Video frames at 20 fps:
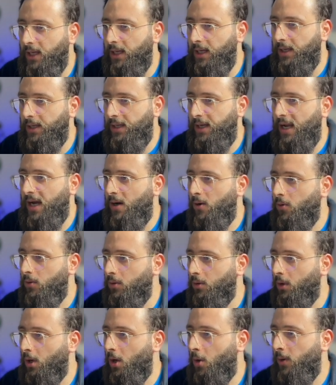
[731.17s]
Now,
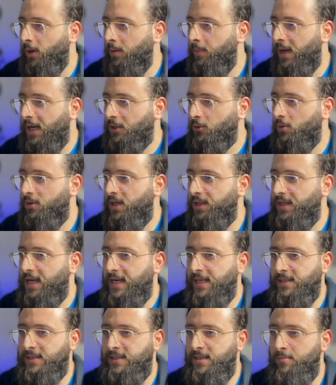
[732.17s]
going back to the
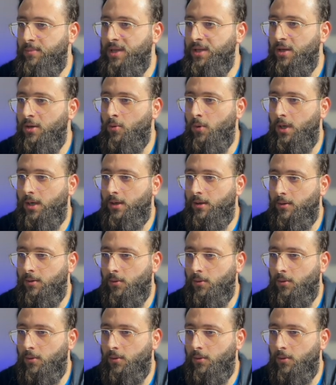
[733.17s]
tenancy middleware,